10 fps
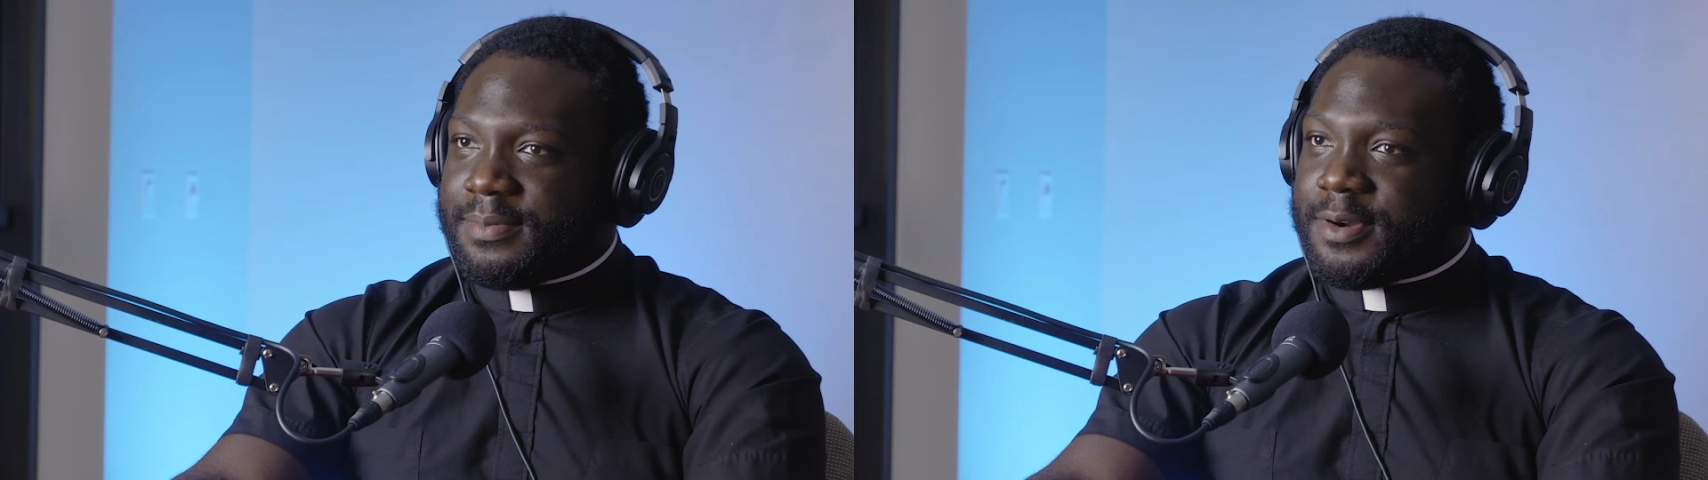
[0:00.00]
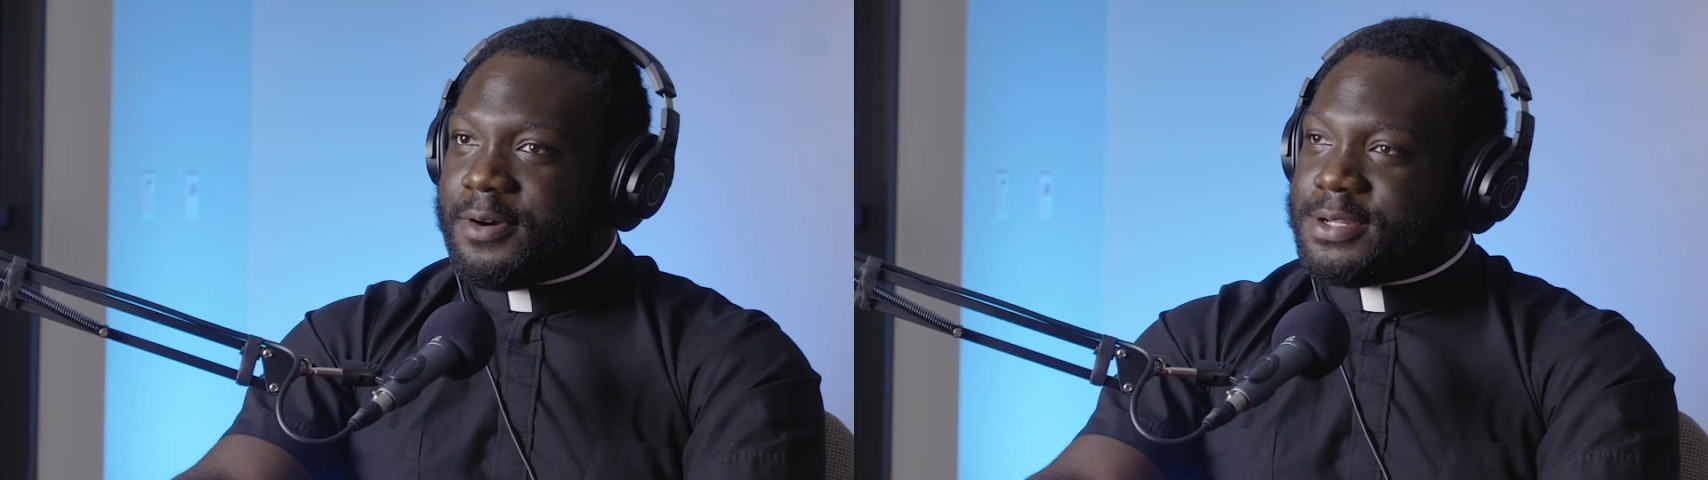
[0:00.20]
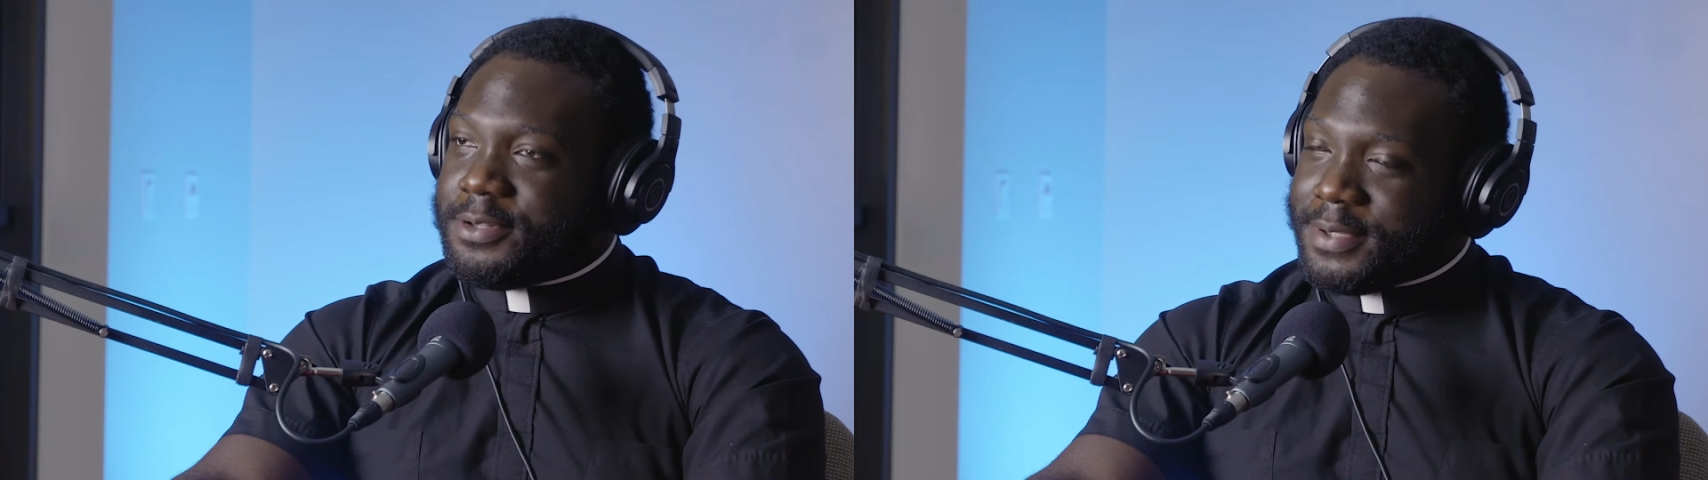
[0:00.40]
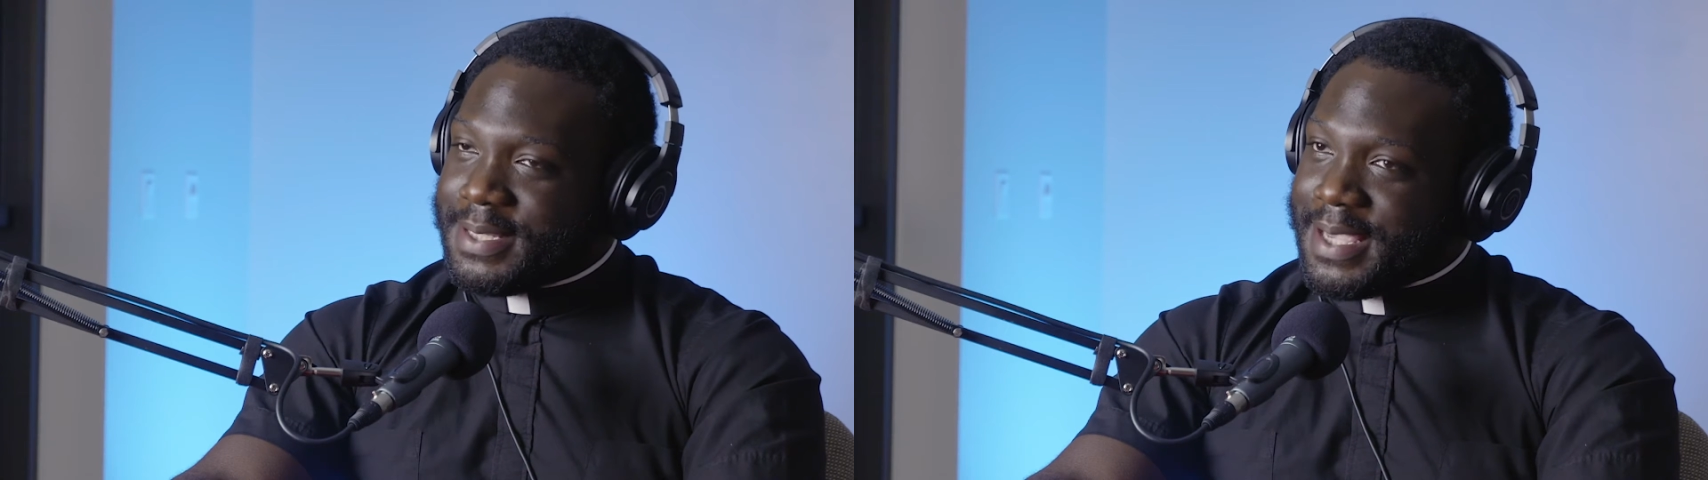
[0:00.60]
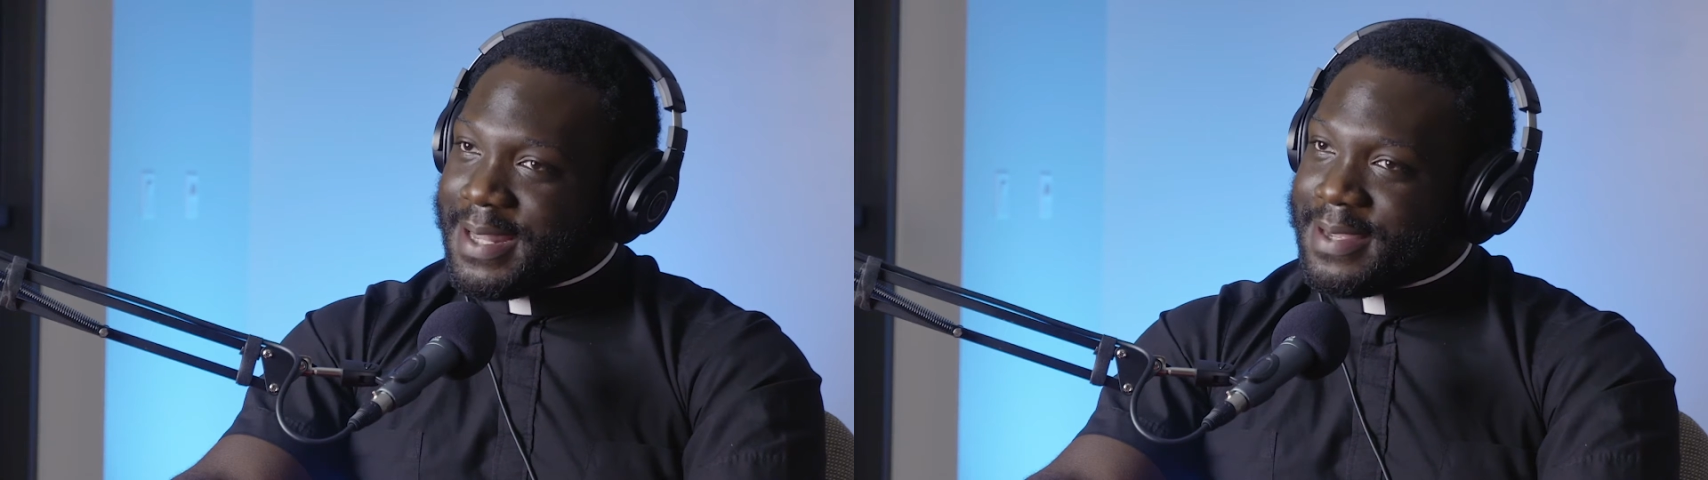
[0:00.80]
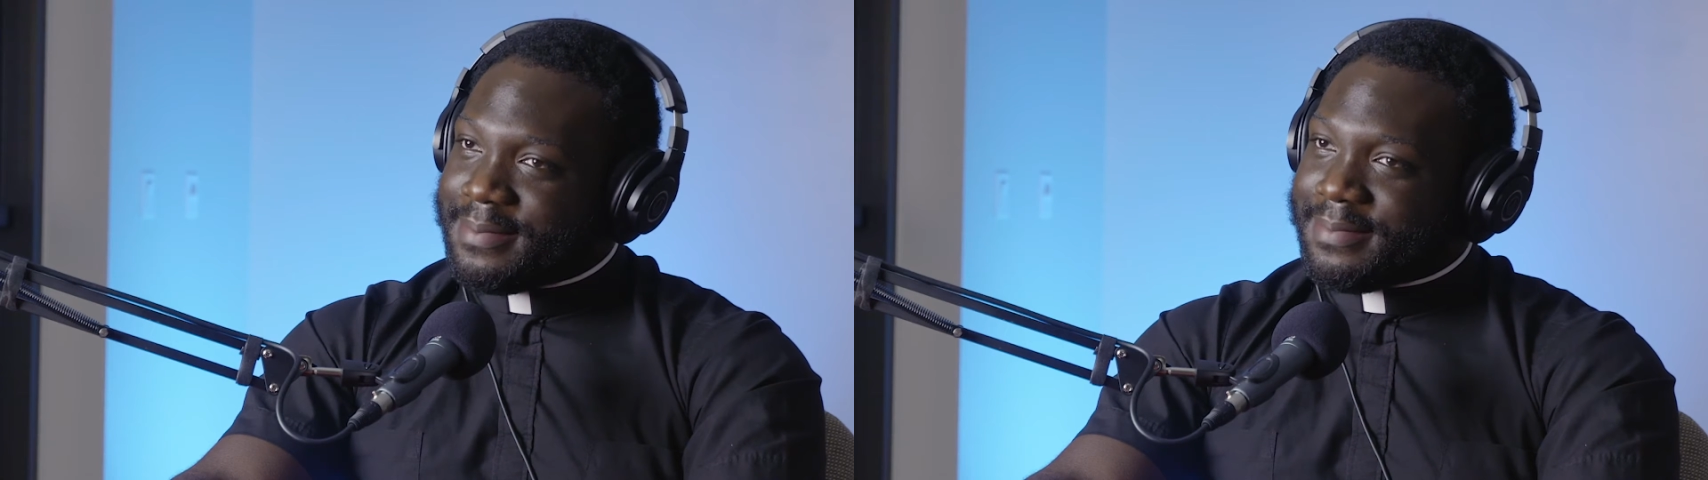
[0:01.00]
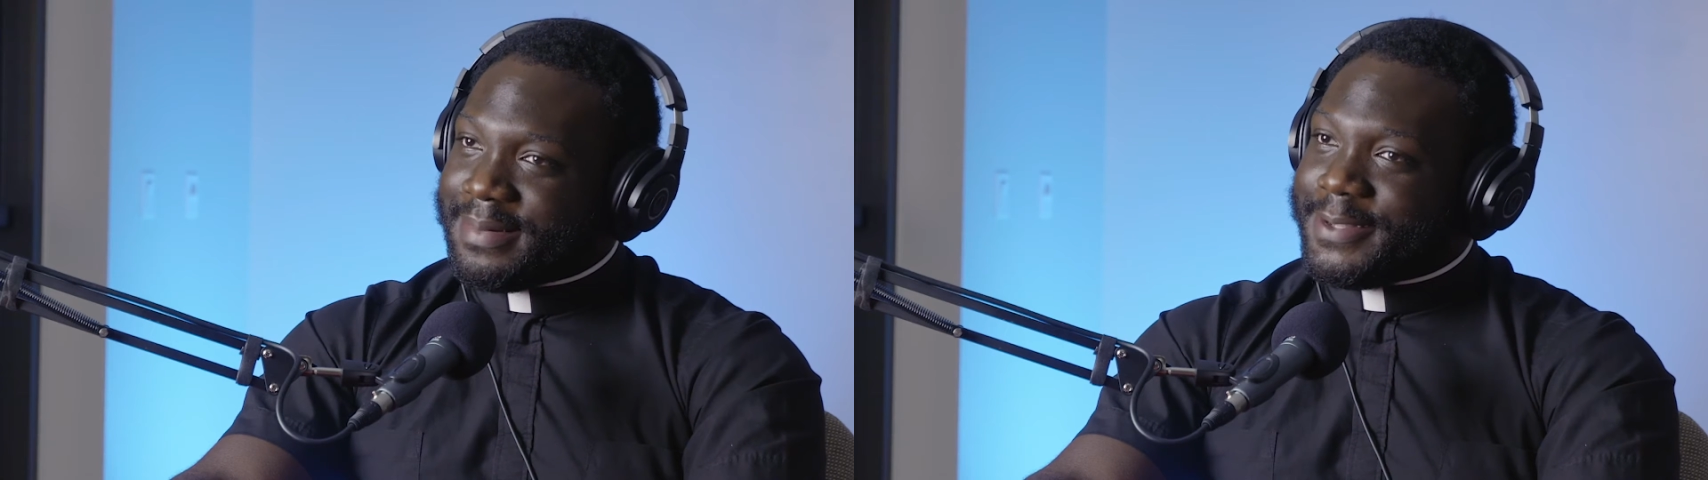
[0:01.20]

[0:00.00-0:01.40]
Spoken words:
Going to Louisiana